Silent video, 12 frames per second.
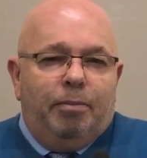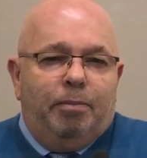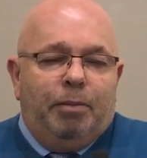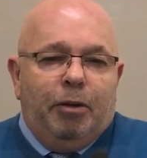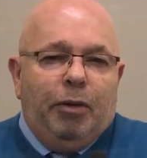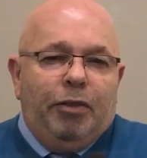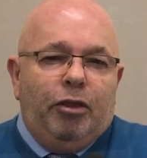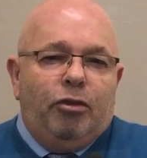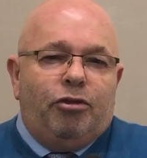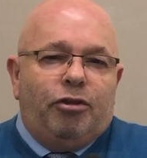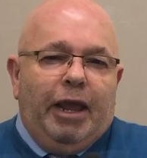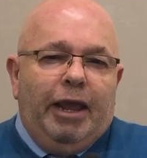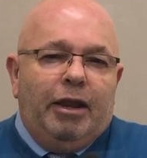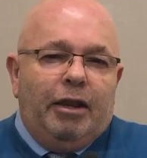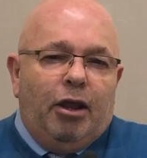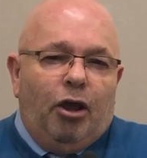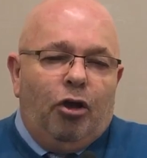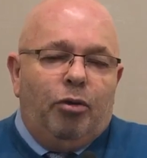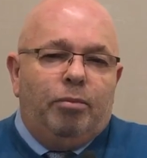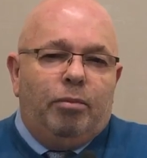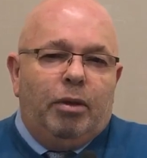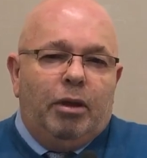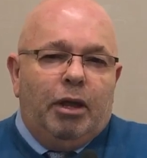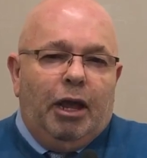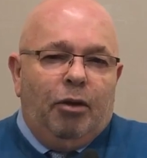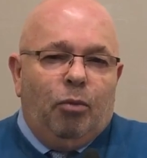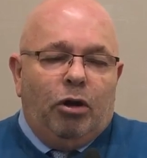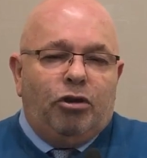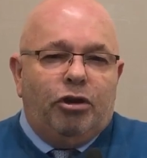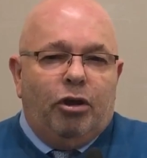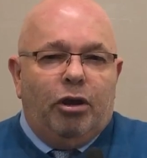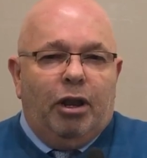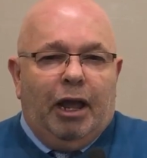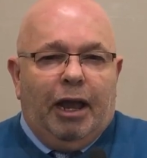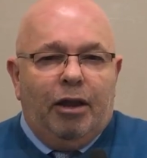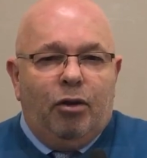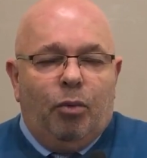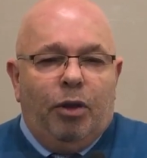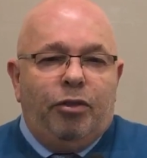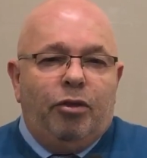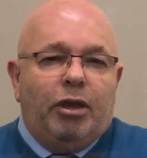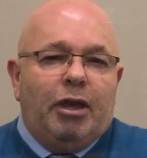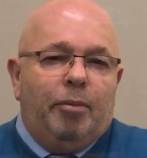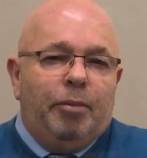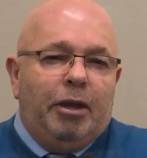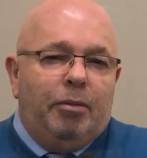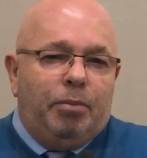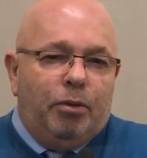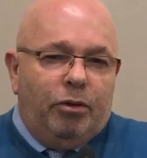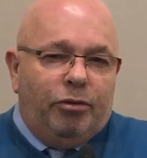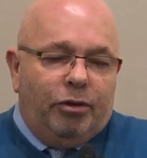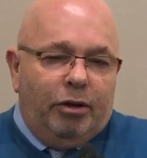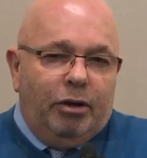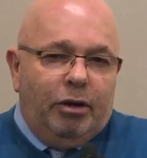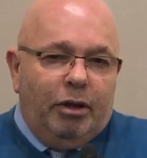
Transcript: But whether you're staying at home and watching online or whether you're coming in person,